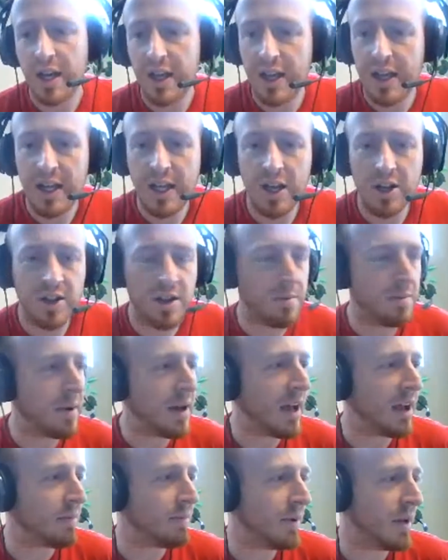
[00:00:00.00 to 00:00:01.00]
Any on the
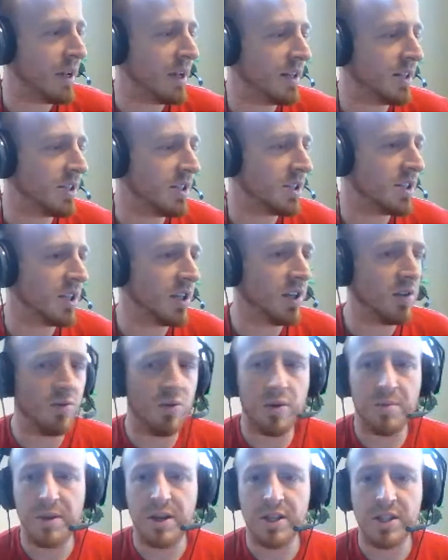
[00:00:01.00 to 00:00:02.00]
back pages that you
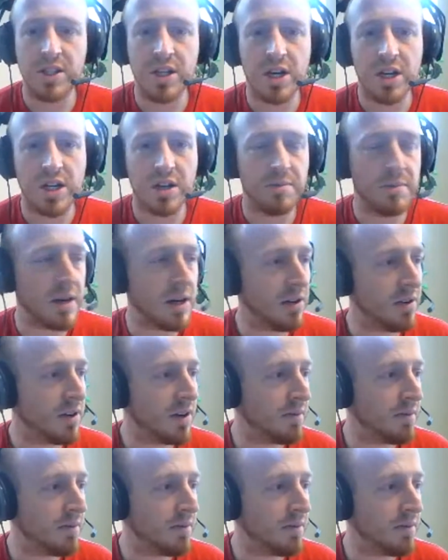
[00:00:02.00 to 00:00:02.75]
want me to talk about,